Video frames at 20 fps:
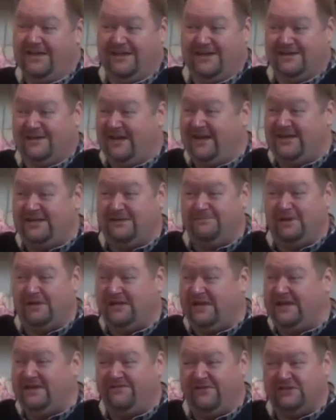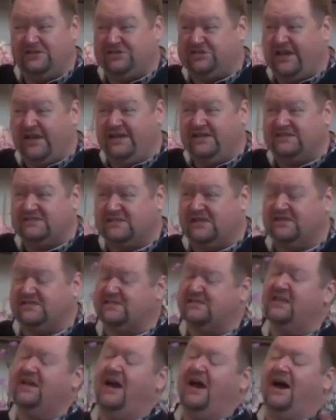you need to believe in
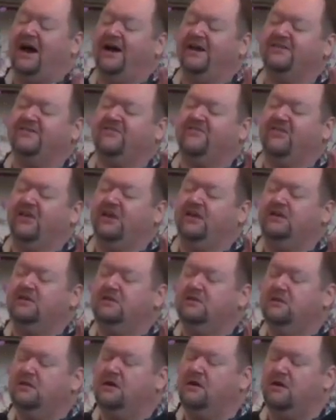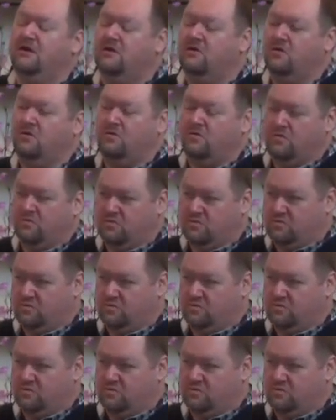Jesus? I say no.